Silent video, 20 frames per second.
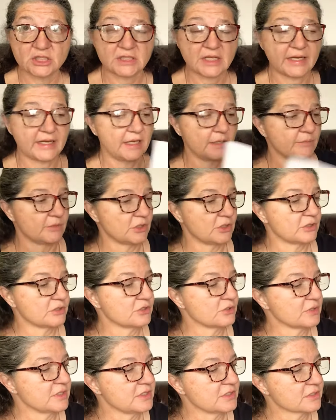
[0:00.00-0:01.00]
diameter
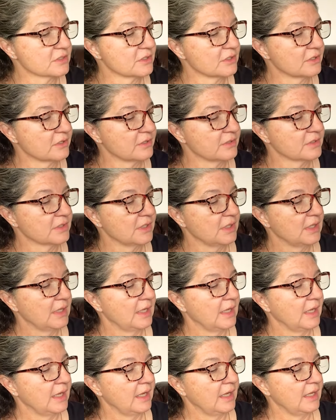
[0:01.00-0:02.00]
tree skirt,
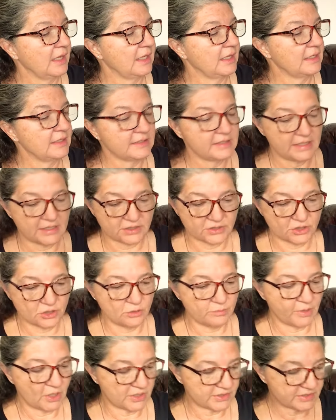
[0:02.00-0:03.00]
and it takes 2
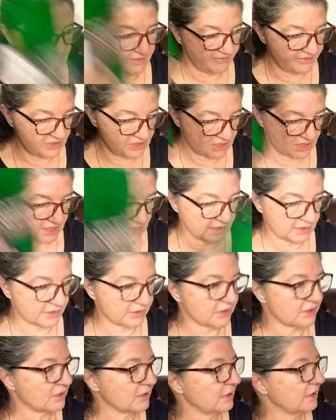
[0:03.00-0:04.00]
balls of each
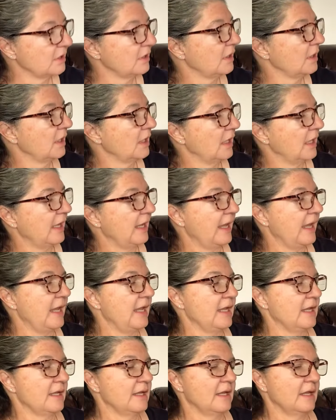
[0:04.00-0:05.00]
color
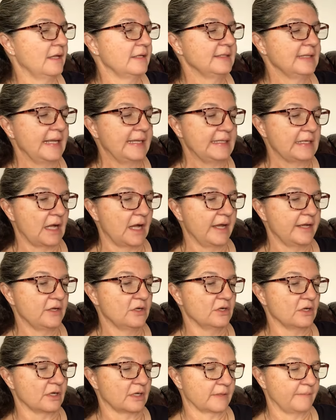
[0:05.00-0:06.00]
and an eye
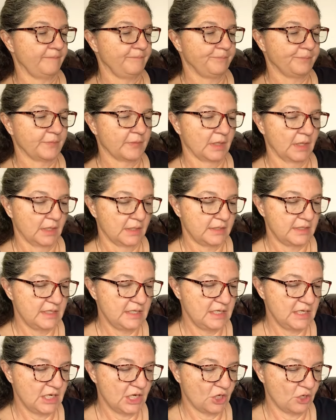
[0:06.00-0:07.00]
hook.
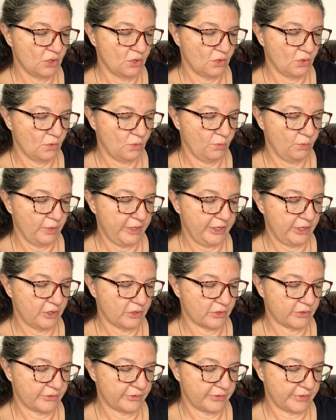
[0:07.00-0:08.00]
No
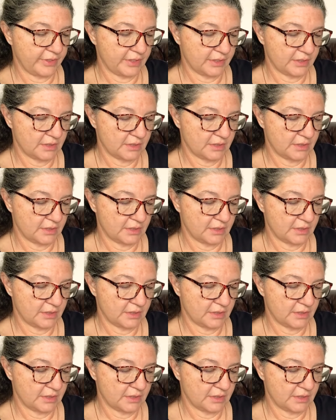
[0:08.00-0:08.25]
weird